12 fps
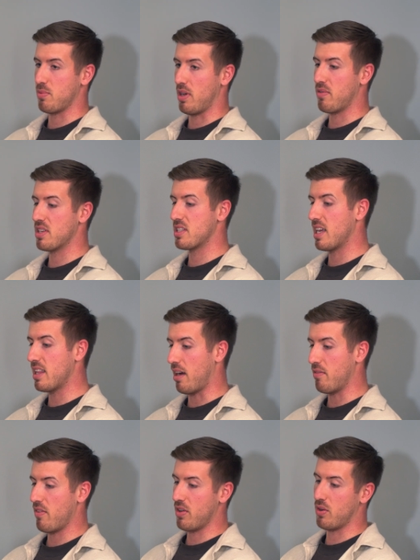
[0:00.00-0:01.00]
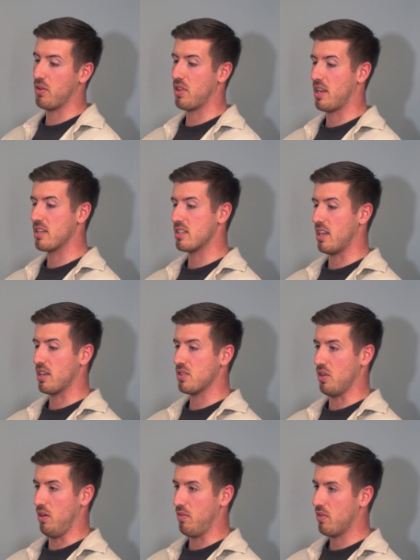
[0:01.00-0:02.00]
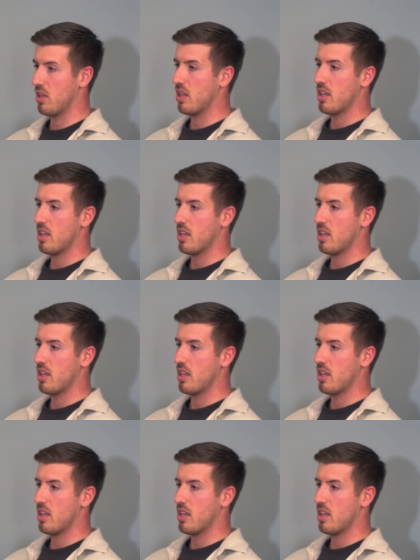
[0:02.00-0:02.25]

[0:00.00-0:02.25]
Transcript: But if you see that very authentic sort of